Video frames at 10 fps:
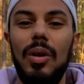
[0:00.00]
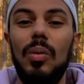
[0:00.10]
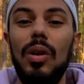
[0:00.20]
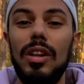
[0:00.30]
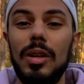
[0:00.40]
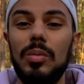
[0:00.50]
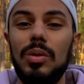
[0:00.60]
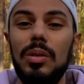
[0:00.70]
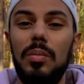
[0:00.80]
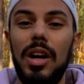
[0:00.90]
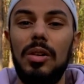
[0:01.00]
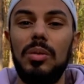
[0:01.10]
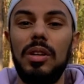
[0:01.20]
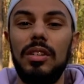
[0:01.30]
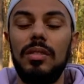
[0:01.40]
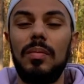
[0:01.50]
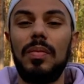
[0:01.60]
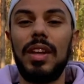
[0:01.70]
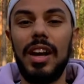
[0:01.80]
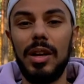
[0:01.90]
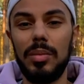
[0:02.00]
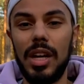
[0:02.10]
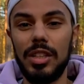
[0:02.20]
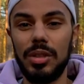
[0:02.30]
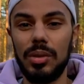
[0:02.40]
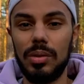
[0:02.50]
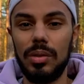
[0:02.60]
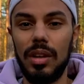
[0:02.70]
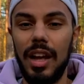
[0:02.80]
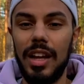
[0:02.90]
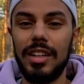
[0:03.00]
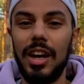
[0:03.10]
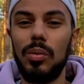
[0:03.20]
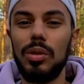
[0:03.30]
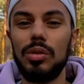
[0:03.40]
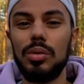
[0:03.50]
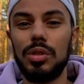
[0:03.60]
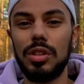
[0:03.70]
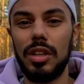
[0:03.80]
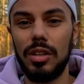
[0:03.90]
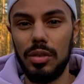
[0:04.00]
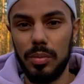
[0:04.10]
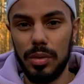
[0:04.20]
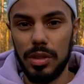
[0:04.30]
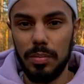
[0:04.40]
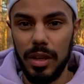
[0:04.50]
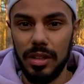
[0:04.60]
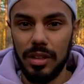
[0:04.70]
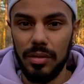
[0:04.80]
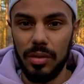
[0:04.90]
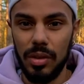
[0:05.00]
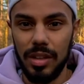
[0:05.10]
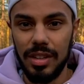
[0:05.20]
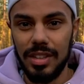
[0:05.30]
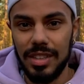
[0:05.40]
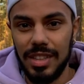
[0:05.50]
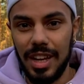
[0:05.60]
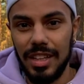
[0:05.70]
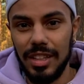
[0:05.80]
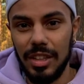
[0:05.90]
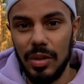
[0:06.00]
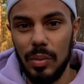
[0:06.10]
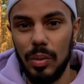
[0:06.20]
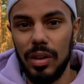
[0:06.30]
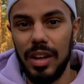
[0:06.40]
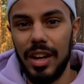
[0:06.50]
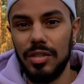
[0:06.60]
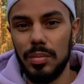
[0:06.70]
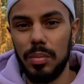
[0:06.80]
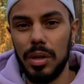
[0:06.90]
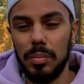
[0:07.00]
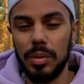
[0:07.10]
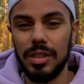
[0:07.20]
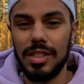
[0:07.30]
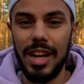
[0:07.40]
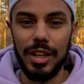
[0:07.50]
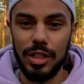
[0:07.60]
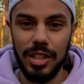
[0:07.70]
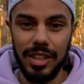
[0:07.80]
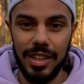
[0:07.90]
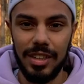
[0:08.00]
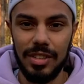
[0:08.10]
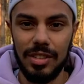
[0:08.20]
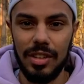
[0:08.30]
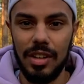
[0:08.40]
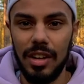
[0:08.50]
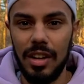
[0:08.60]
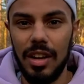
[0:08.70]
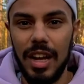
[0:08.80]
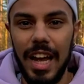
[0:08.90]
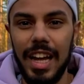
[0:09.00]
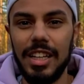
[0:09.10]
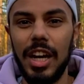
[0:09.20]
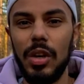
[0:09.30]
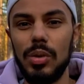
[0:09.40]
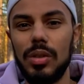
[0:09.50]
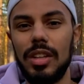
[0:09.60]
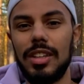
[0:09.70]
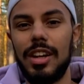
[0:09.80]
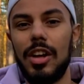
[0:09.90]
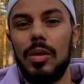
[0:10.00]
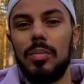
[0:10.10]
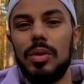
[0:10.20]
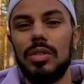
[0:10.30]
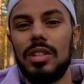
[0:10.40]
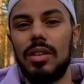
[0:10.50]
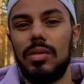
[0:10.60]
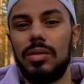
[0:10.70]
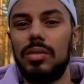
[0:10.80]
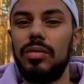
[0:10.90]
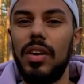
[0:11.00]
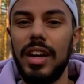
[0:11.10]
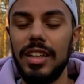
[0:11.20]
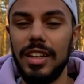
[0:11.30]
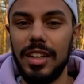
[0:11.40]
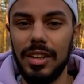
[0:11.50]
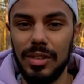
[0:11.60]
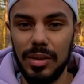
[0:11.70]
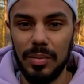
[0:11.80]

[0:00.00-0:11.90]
Welcome to the Brown One. I am Nacho, and I want to share new perspective on understanding what life's purpose actually is and how you can help yourself finding it.